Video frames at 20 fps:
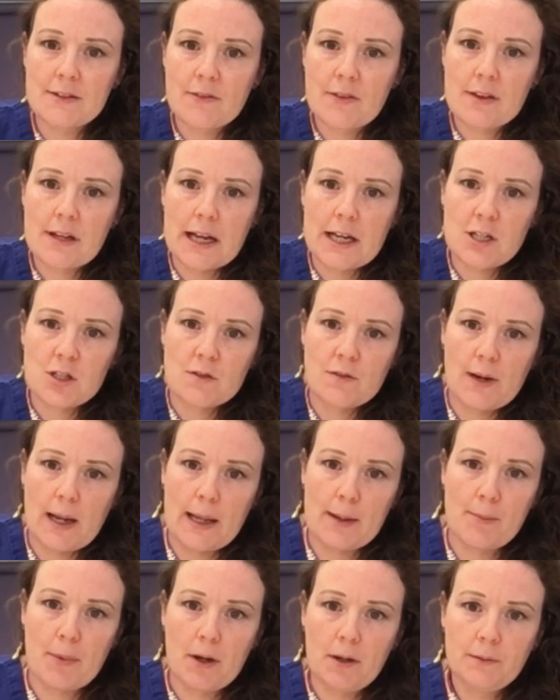stage of
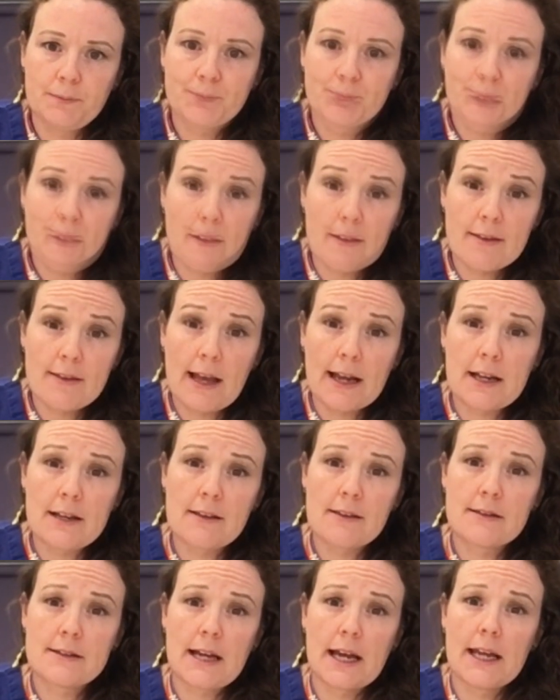labour. Second
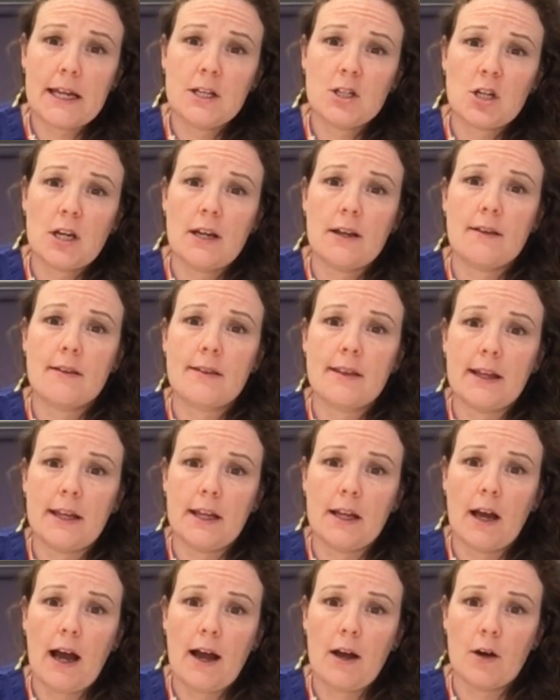stage is
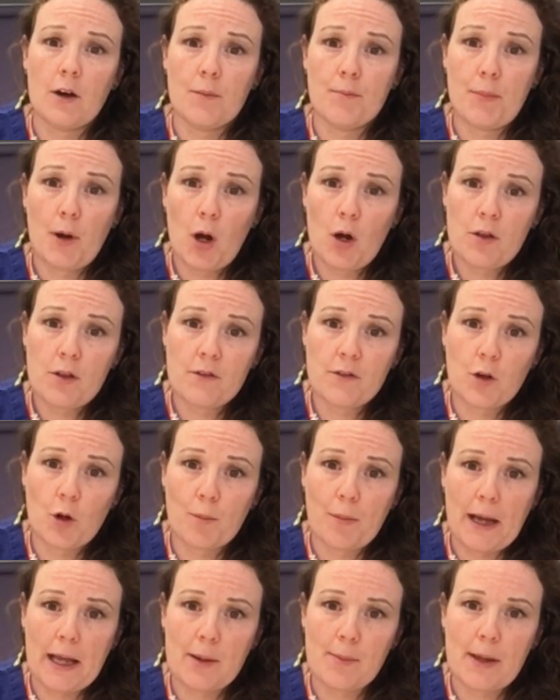the birth of your
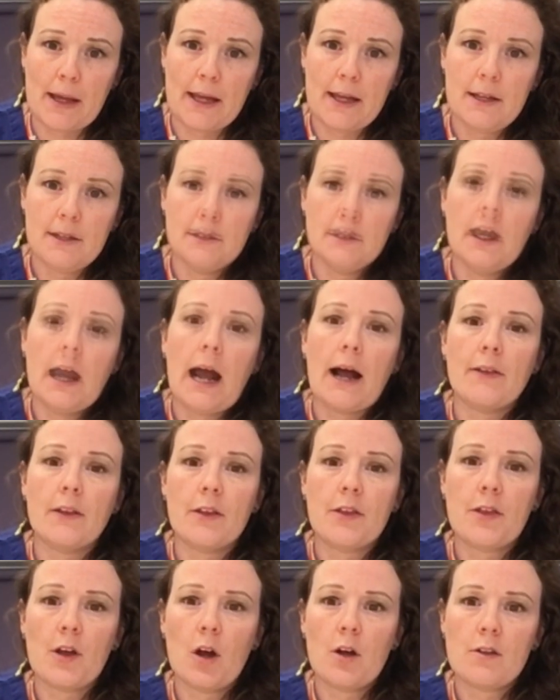baby. And the
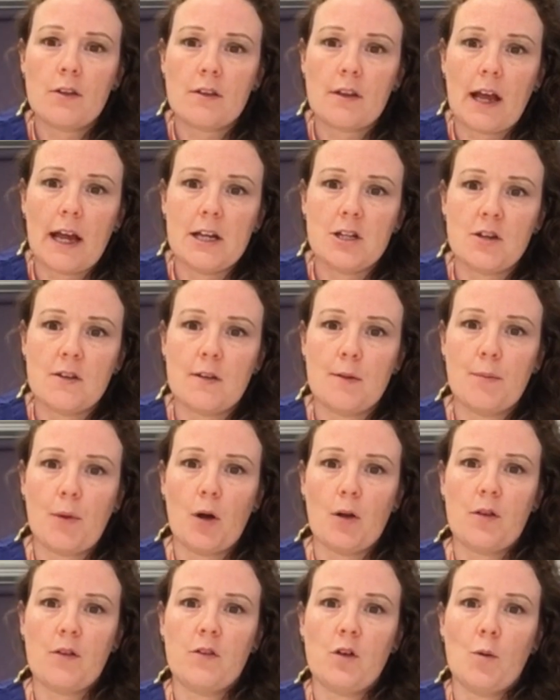third stage is the
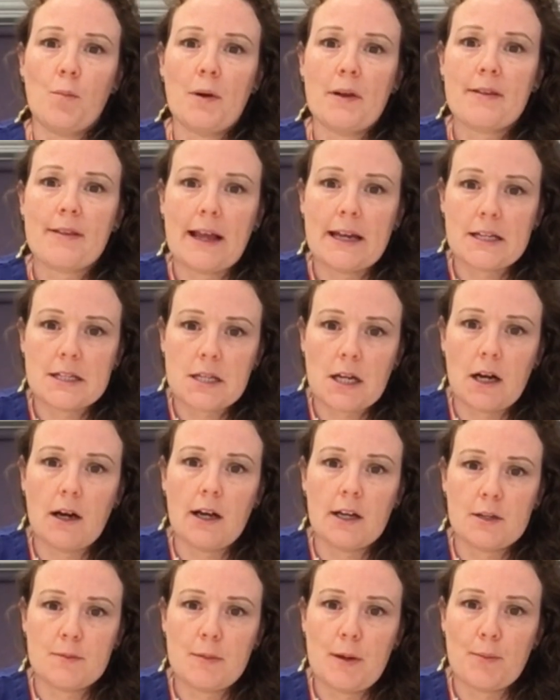birth of your placenta
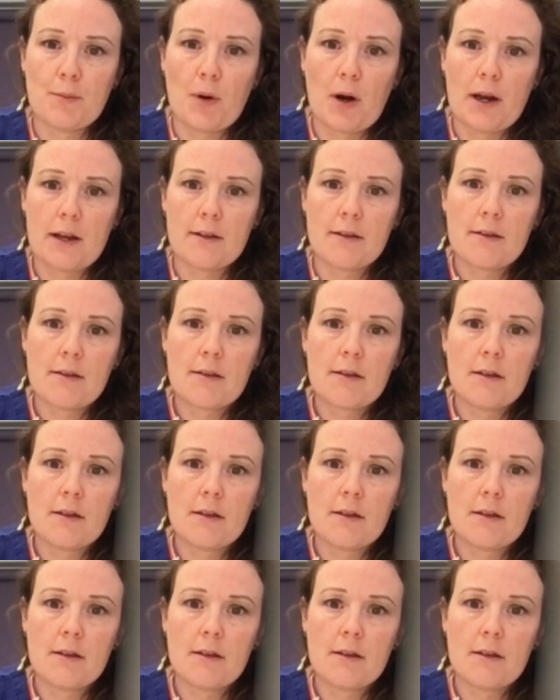and membranes.